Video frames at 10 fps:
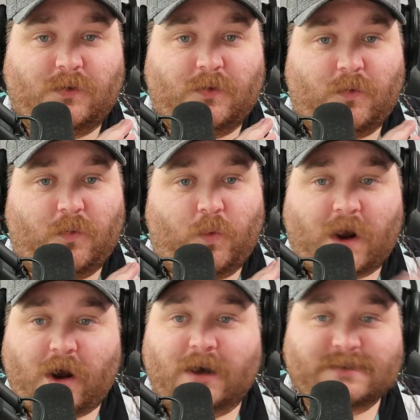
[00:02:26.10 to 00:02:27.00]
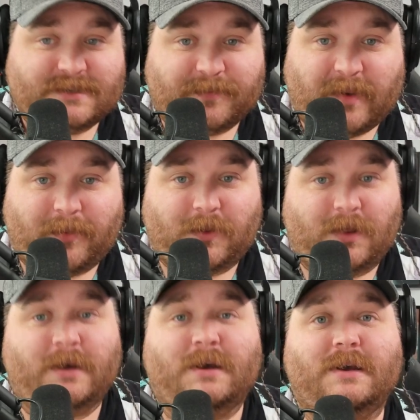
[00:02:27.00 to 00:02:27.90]
what causes a bubble?
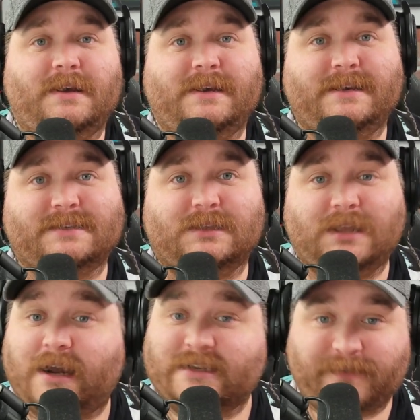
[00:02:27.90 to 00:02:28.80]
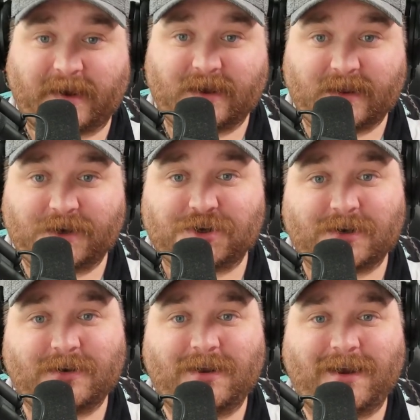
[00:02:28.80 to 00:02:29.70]
It's a lot of
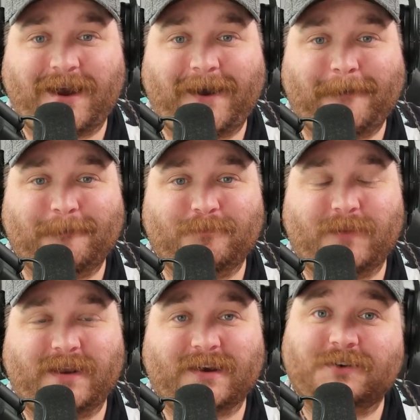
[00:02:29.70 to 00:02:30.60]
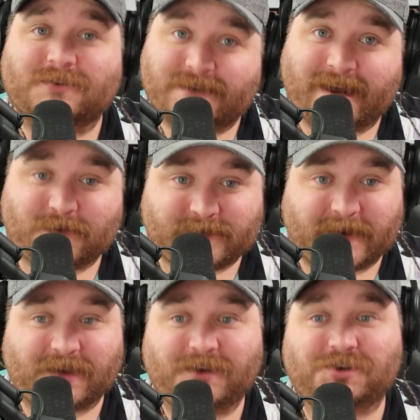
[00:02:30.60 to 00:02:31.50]
speculation. And to understand what
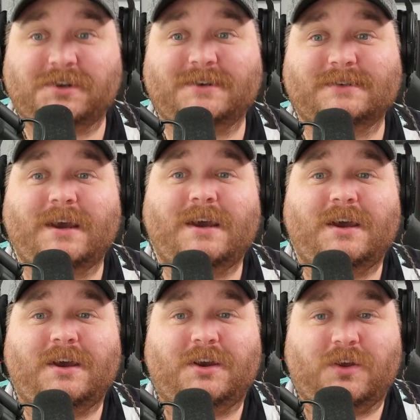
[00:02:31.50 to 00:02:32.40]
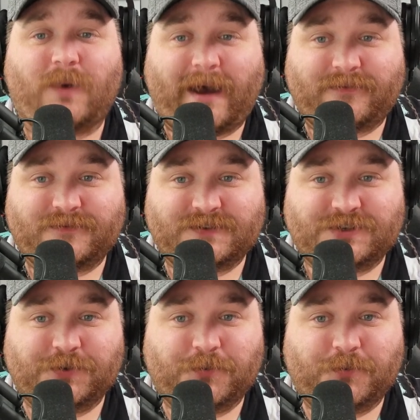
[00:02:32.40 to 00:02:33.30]
speculation is, you have
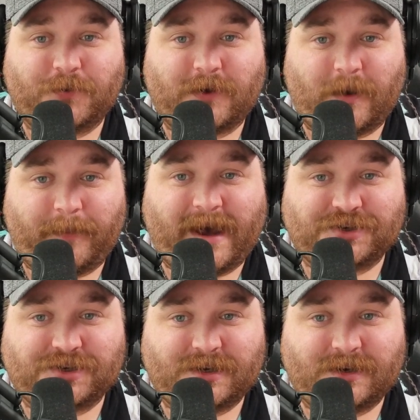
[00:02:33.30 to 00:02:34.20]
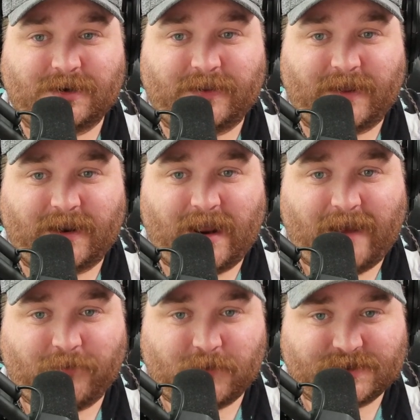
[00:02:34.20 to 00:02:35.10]
to imagine that
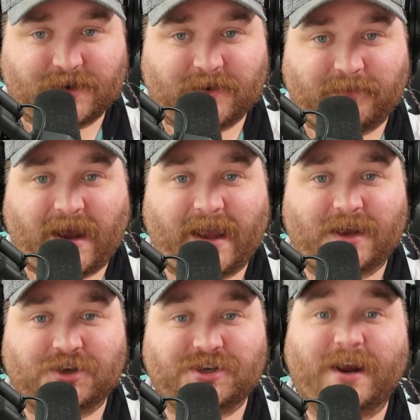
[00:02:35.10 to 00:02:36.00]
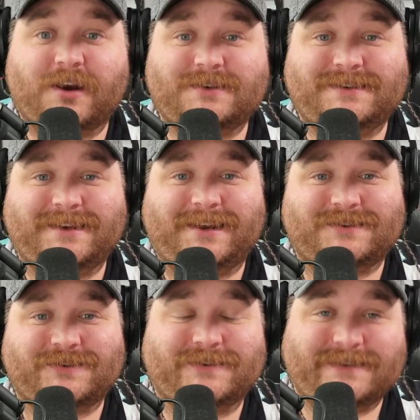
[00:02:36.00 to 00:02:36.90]
everyone started buying shares in a
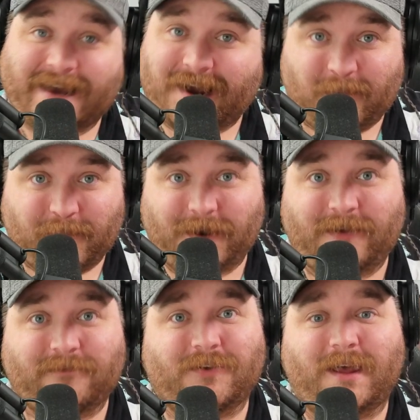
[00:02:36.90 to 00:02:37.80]
certain tech company for